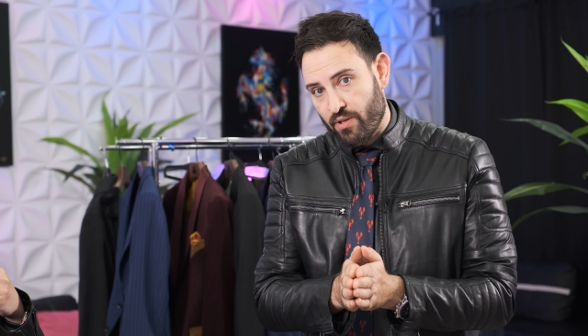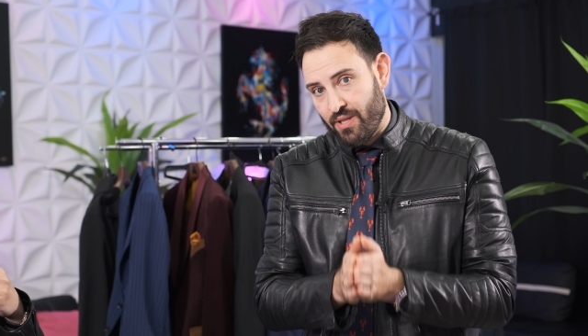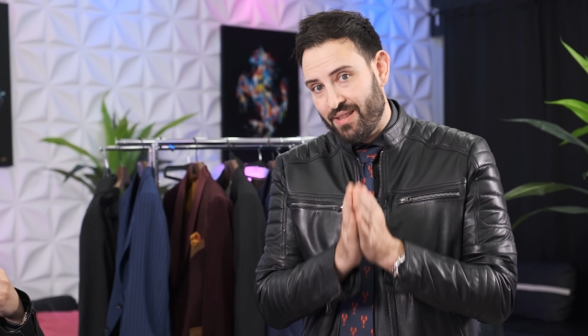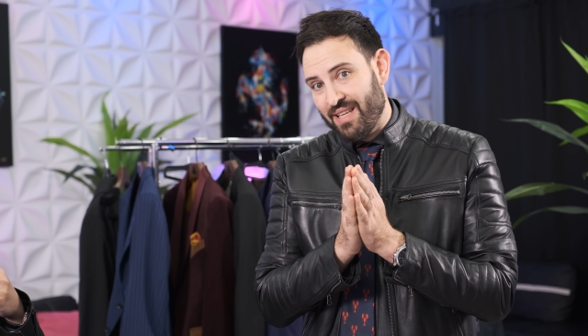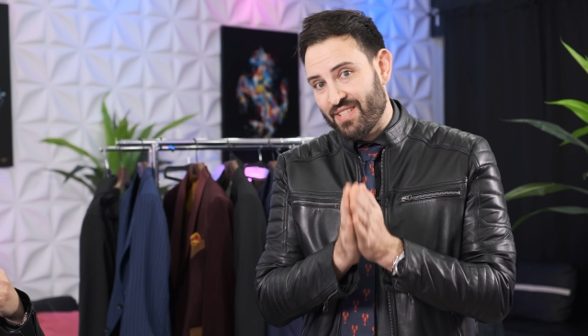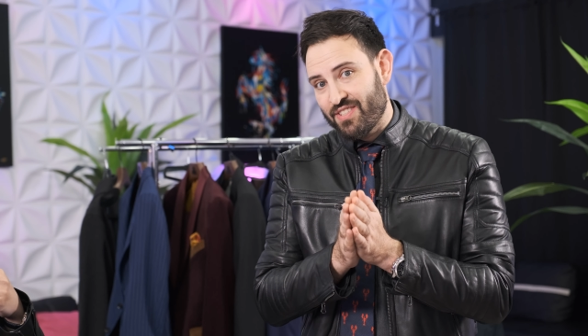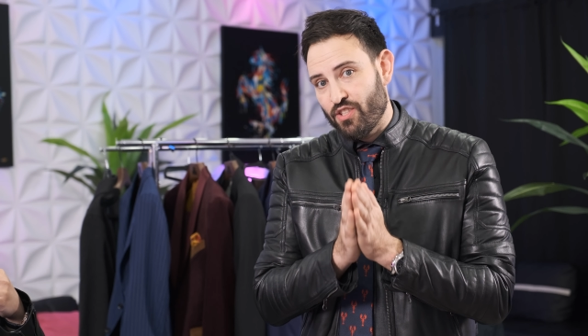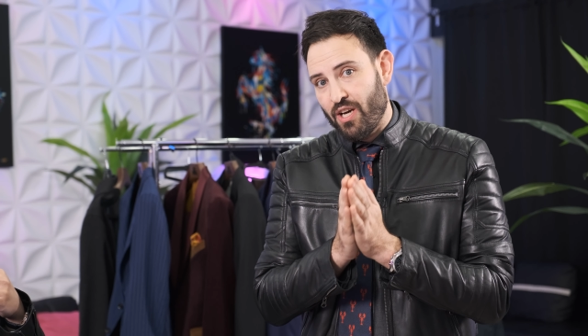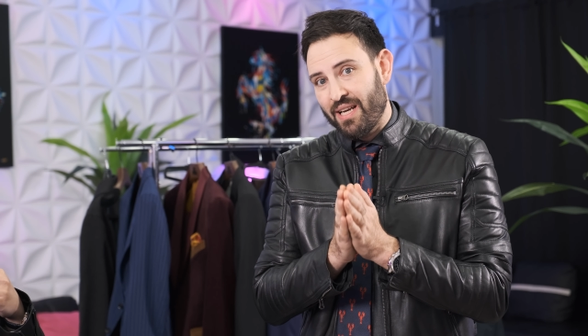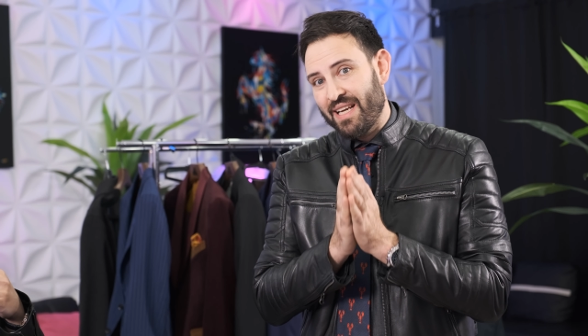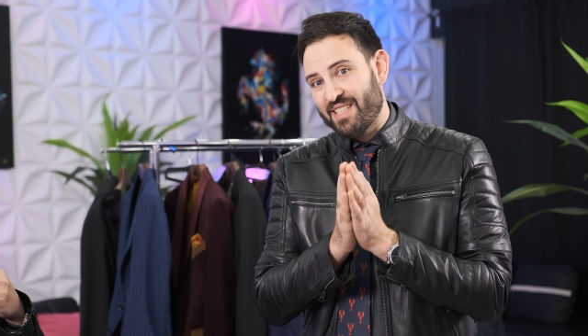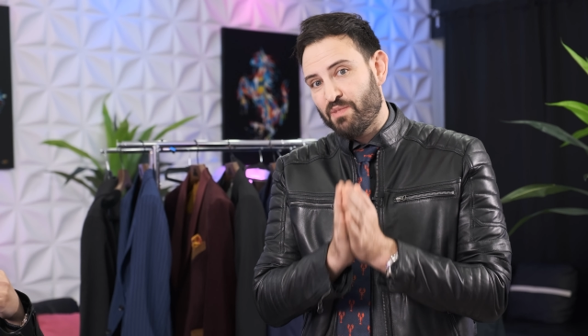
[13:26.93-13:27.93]
that does
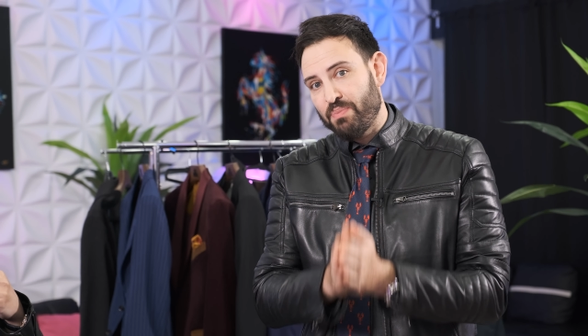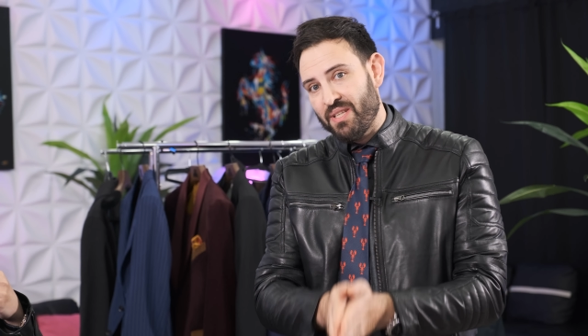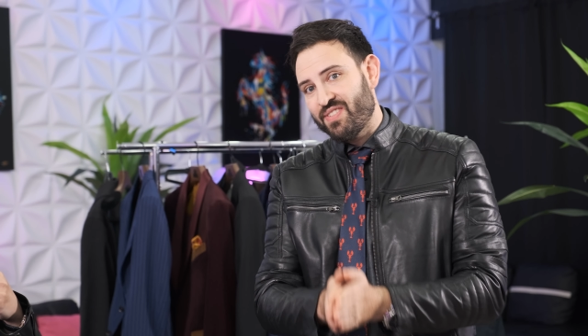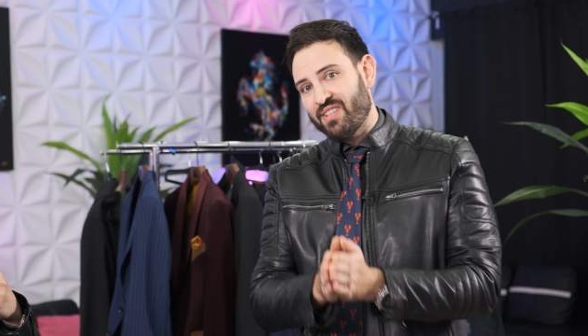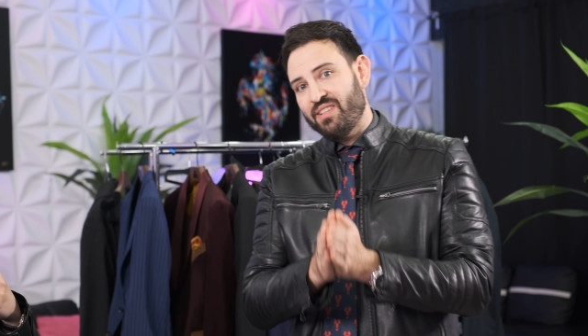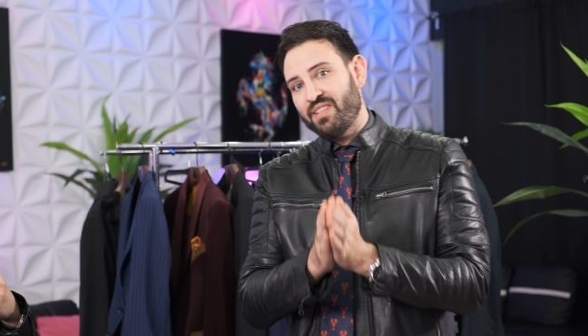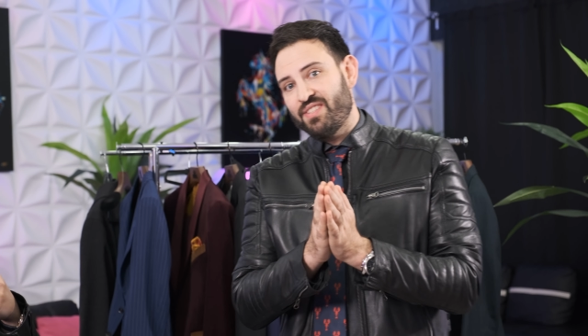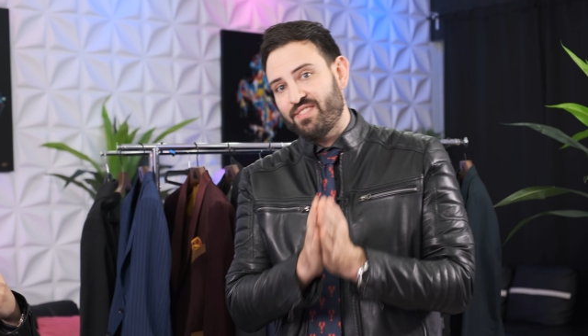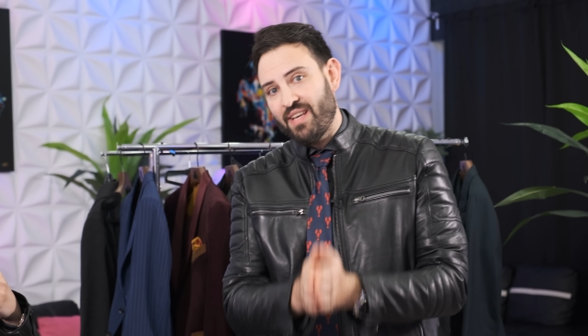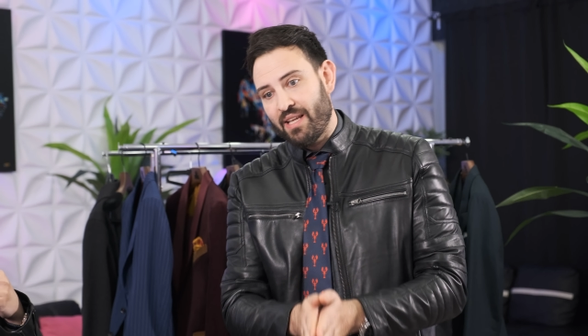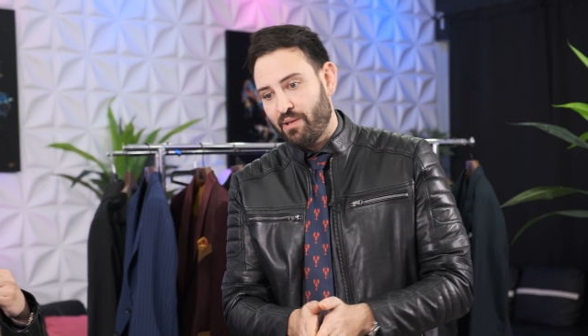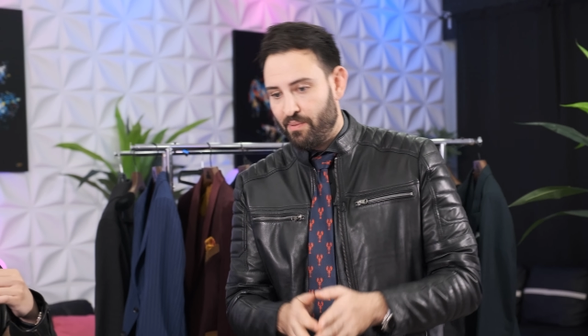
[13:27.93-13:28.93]
not explicitly
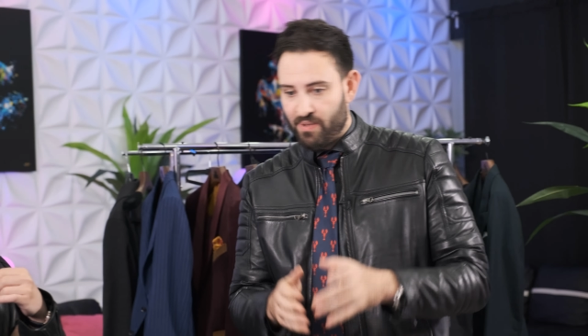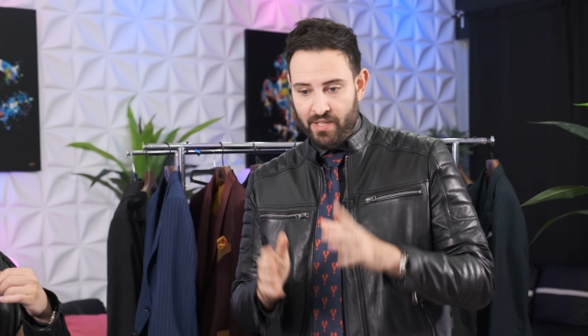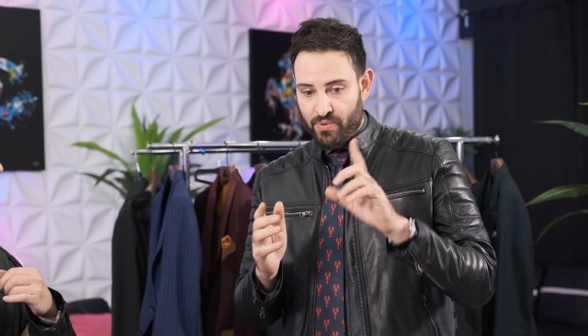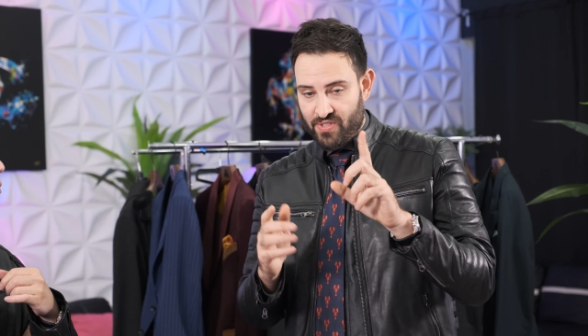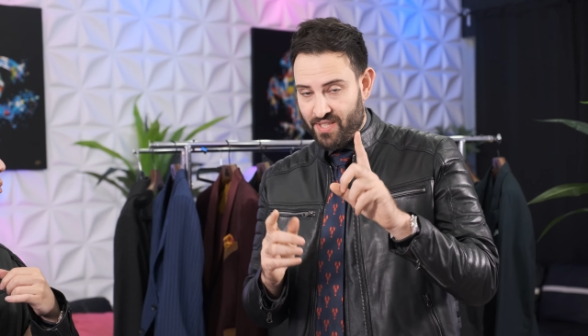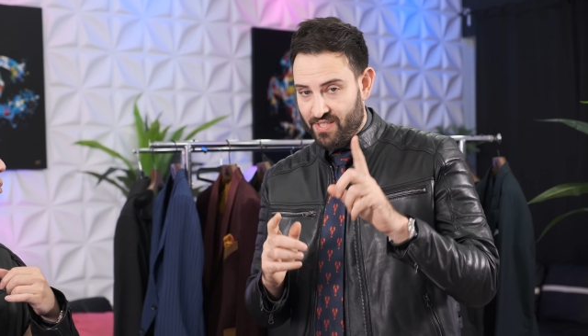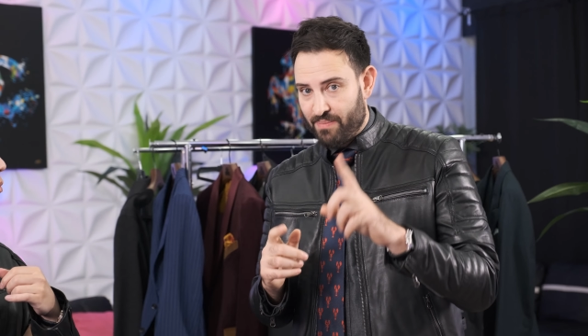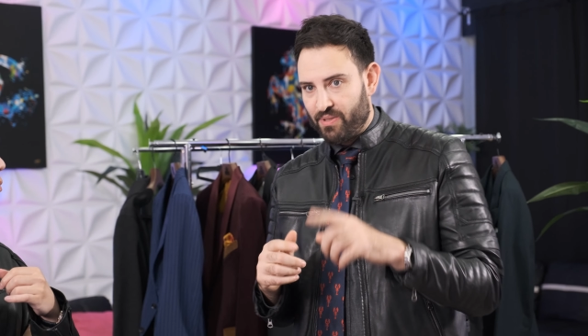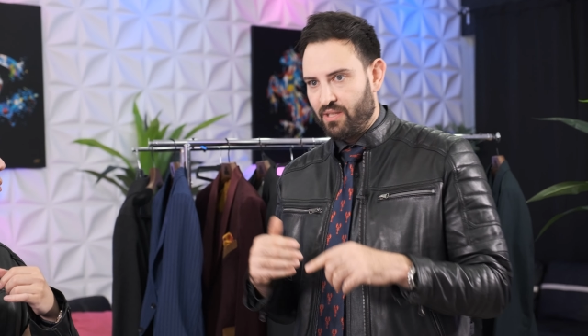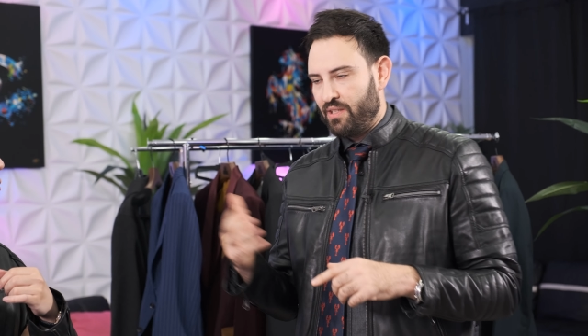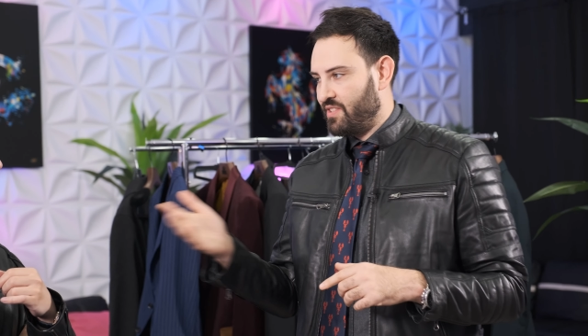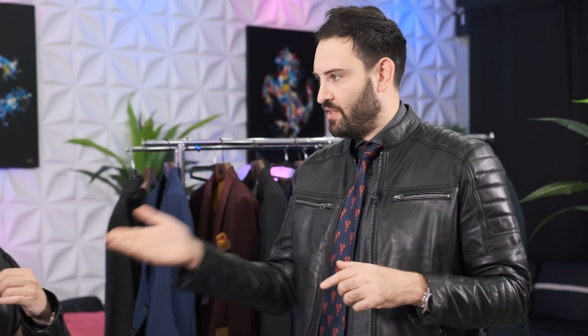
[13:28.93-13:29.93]
state, they don't say something
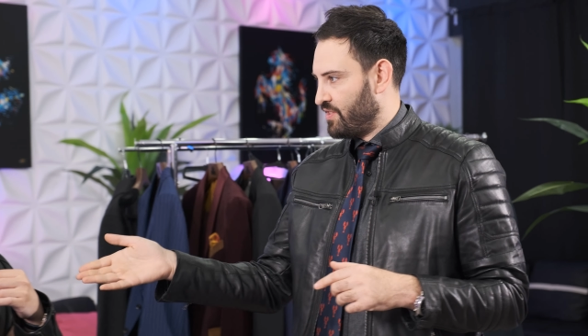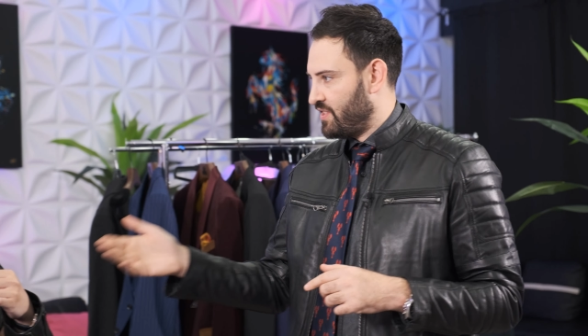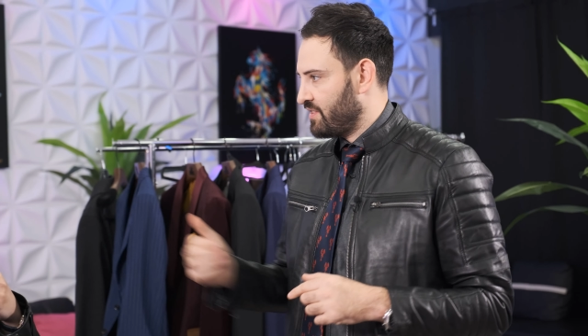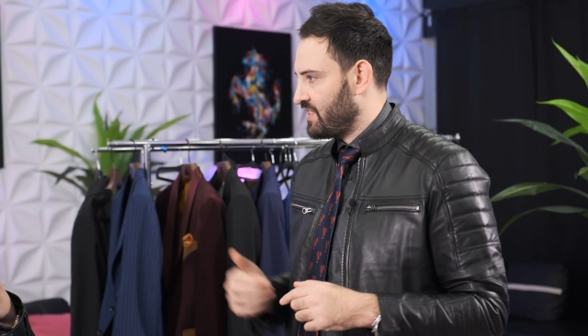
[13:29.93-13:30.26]
like, let's say you're selling